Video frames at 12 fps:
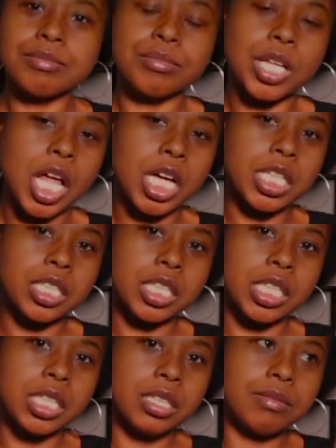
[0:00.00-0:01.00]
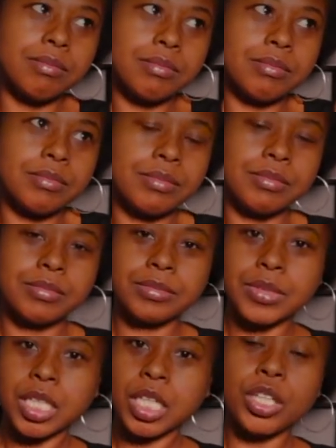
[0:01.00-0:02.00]
block and delete.
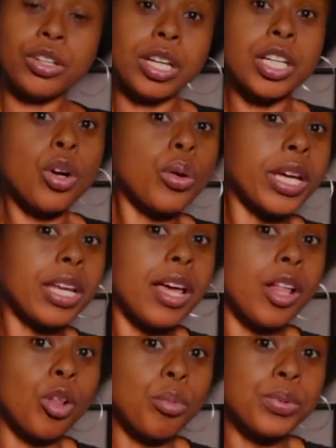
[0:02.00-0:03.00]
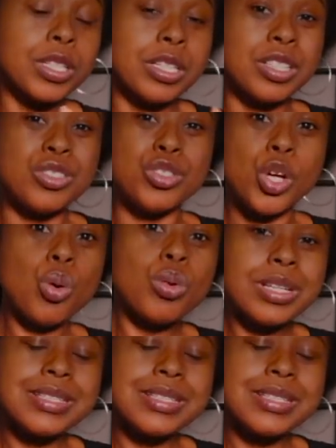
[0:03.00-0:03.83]
You gotta go get help. Don't